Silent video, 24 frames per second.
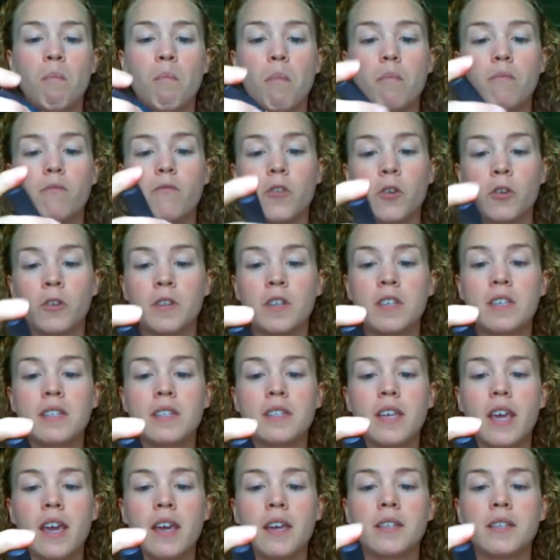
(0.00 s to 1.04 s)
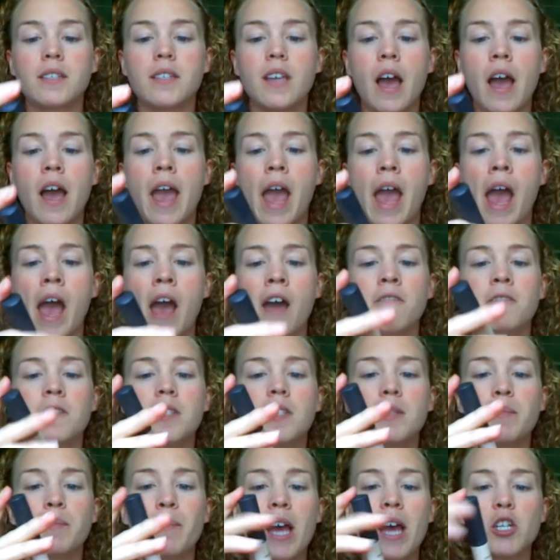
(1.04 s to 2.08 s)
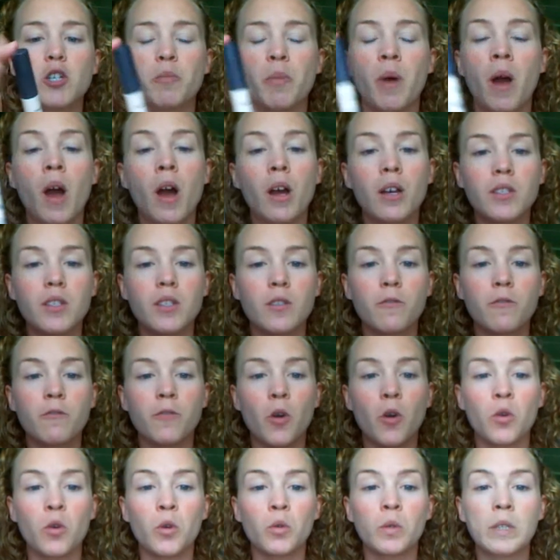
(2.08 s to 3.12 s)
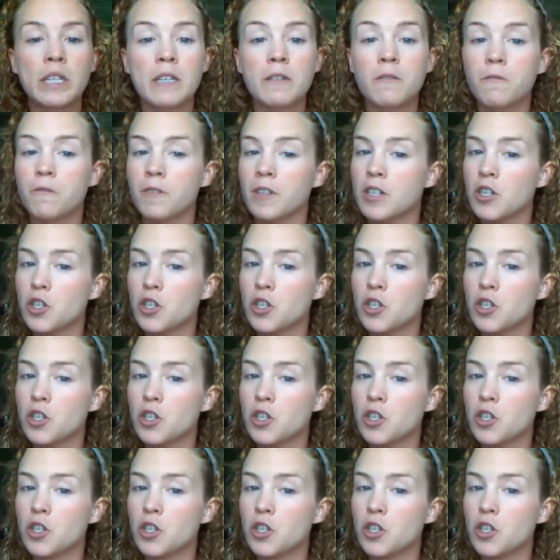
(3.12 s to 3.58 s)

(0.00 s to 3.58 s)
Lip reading: For this case, I have Smashbox Photo Lid Finish